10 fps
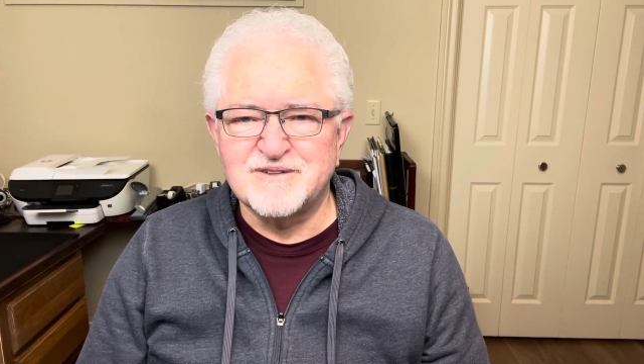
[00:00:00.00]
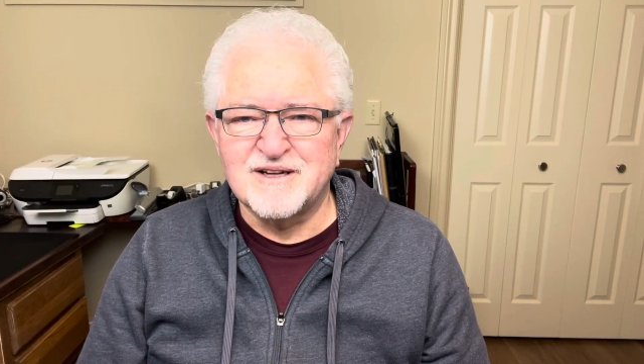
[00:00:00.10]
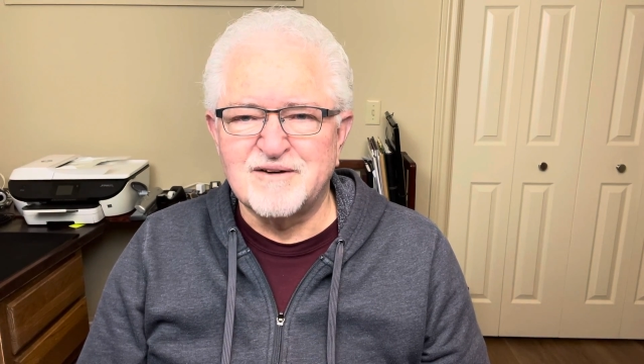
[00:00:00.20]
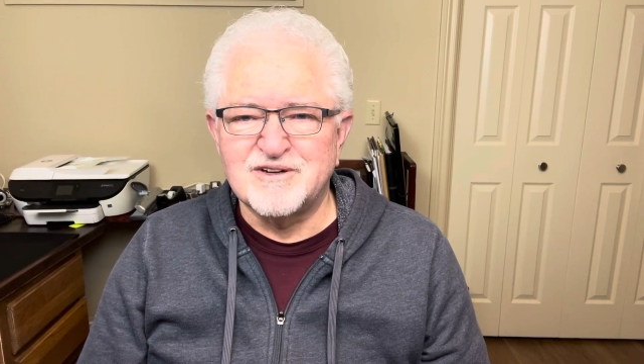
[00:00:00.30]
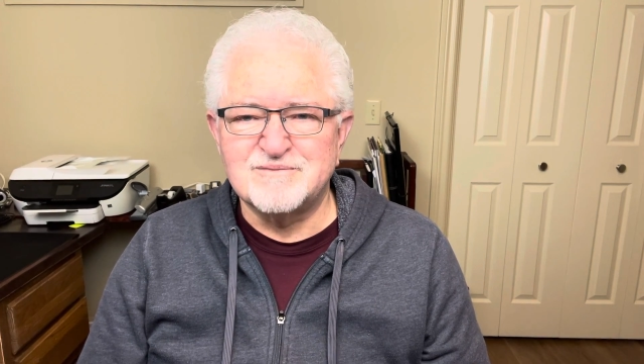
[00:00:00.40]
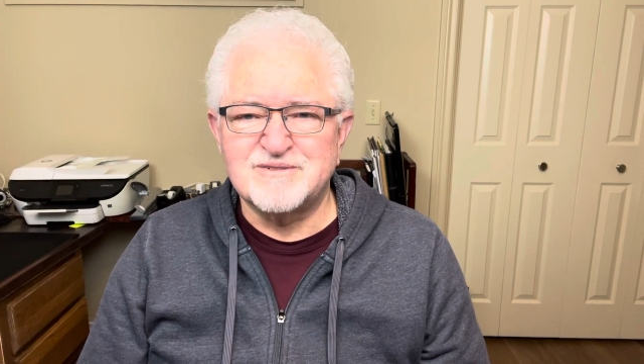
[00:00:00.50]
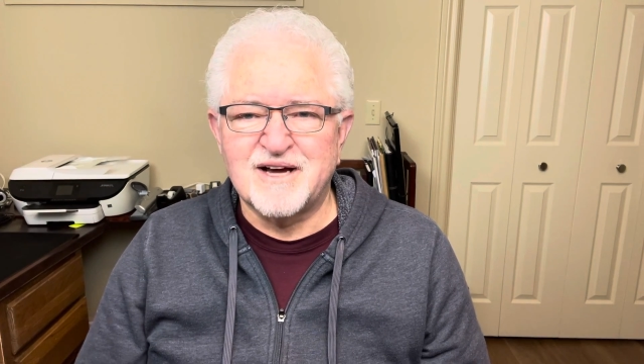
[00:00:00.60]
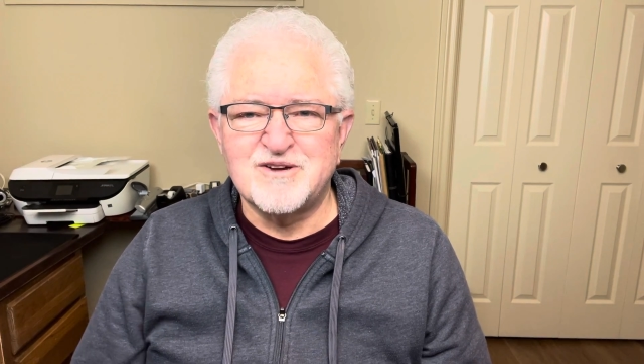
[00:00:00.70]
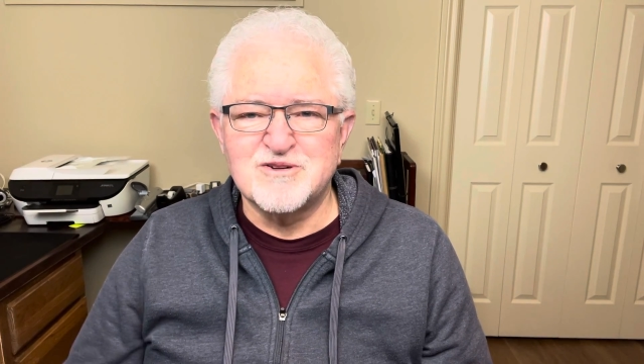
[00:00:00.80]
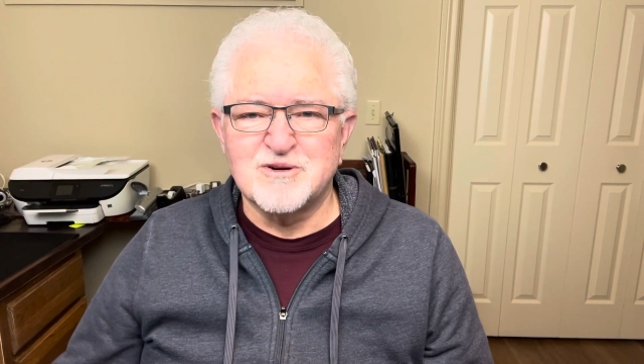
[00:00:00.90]
Love it.
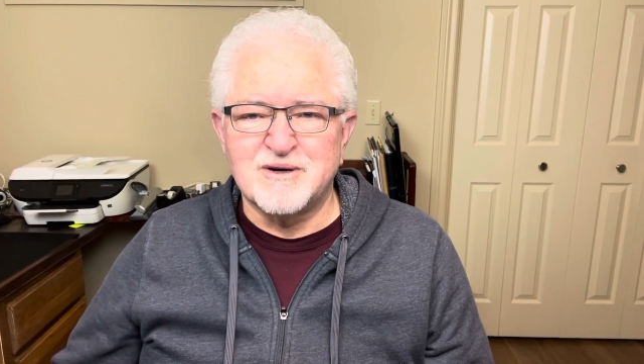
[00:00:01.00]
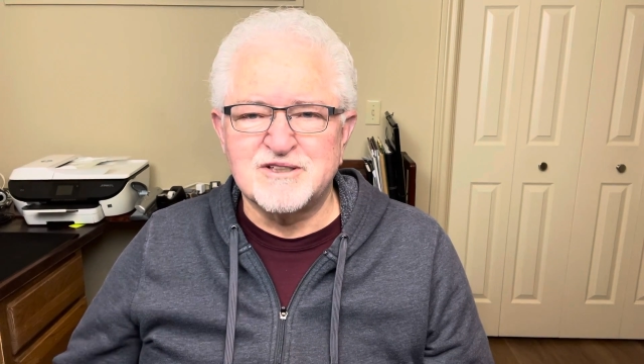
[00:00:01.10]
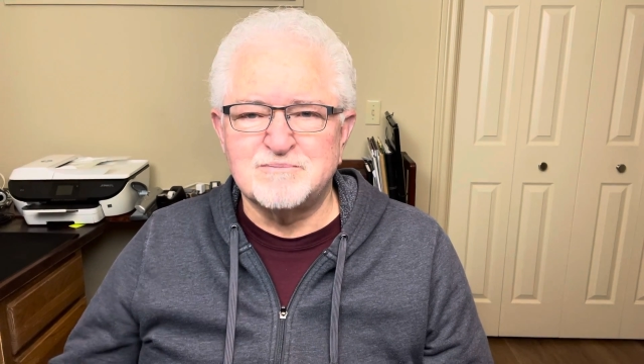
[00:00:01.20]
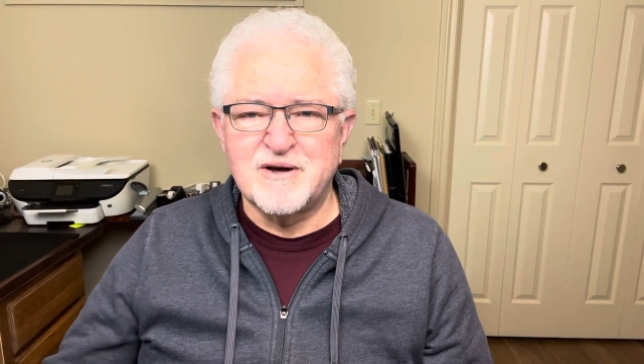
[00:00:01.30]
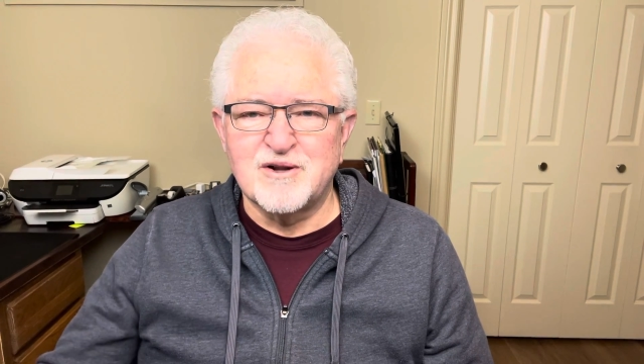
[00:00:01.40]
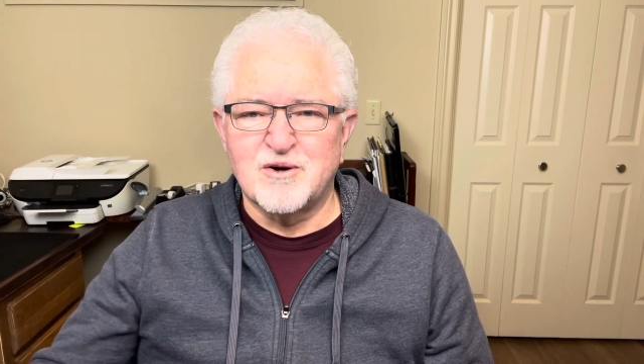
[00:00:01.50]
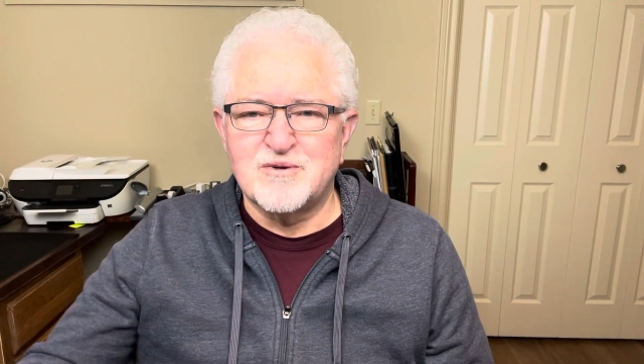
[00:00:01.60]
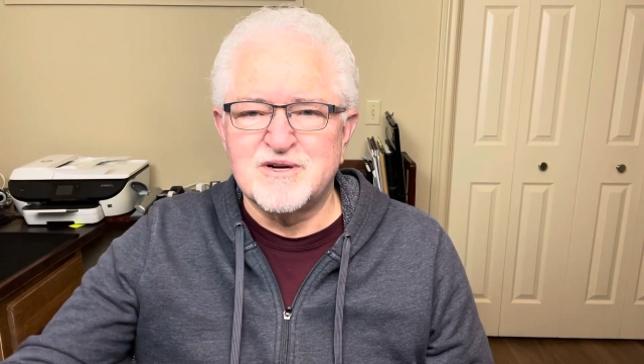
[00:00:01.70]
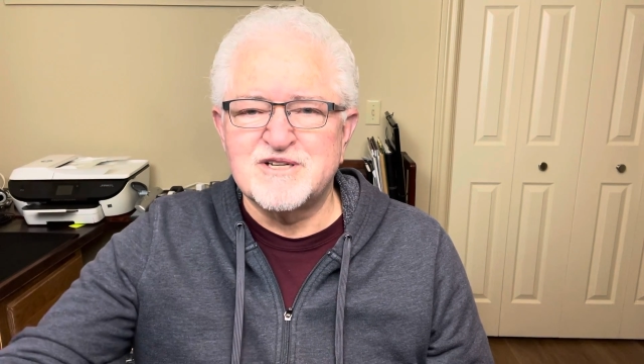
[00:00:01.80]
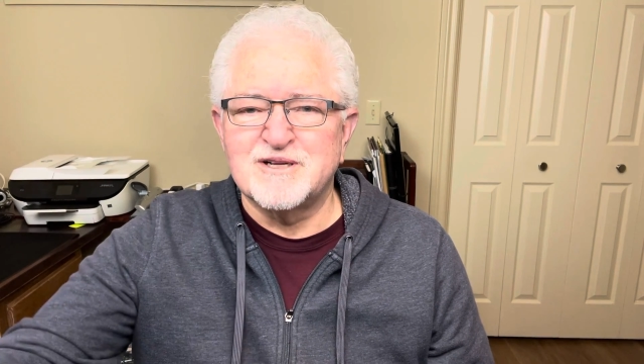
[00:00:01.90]
Thank you so much. May the Lord
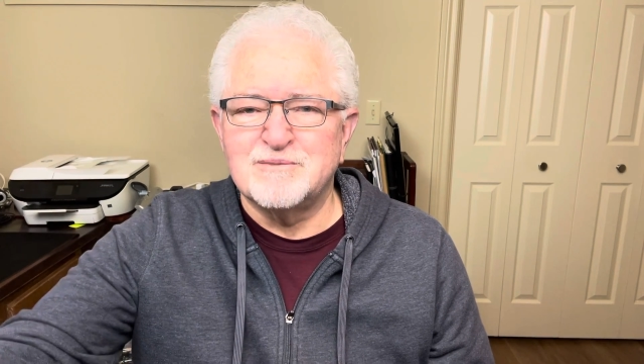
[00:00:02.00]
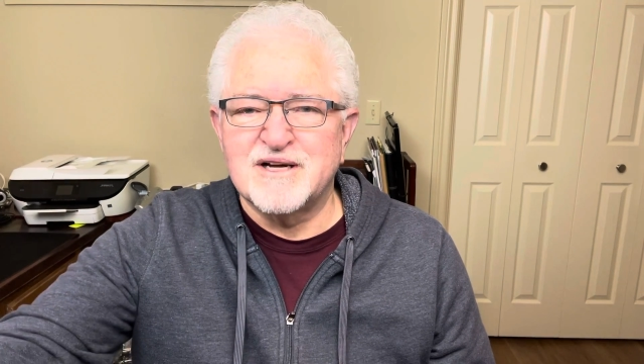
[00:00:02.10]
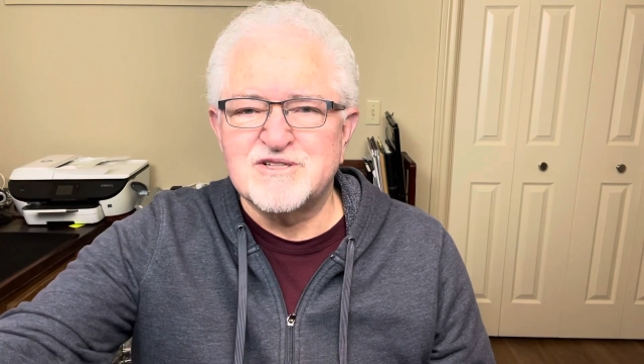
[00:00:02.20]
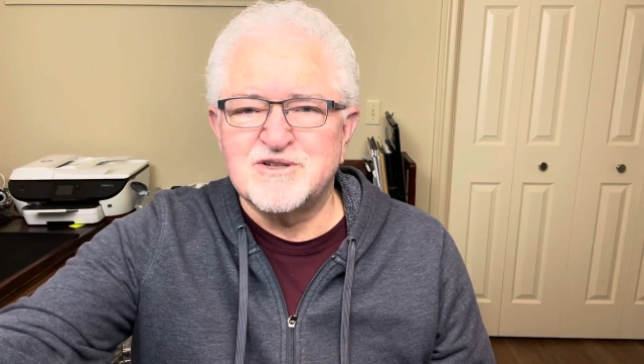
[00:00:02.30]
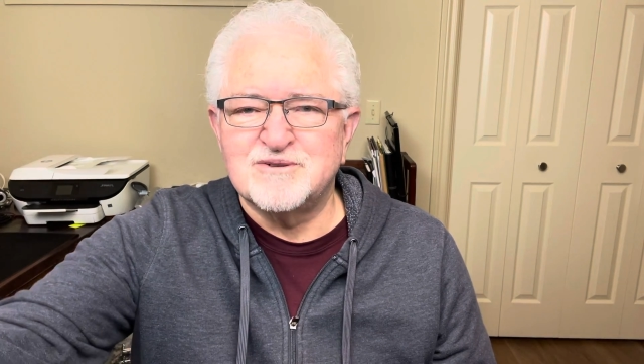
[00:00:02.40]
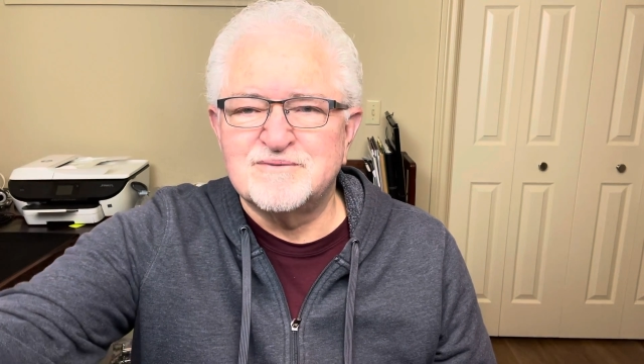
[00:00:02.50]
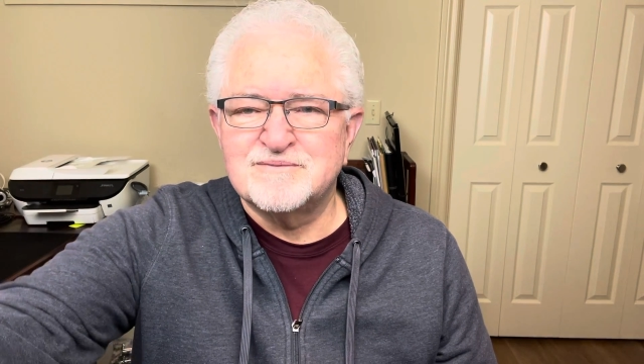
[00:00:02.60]
richly bless you.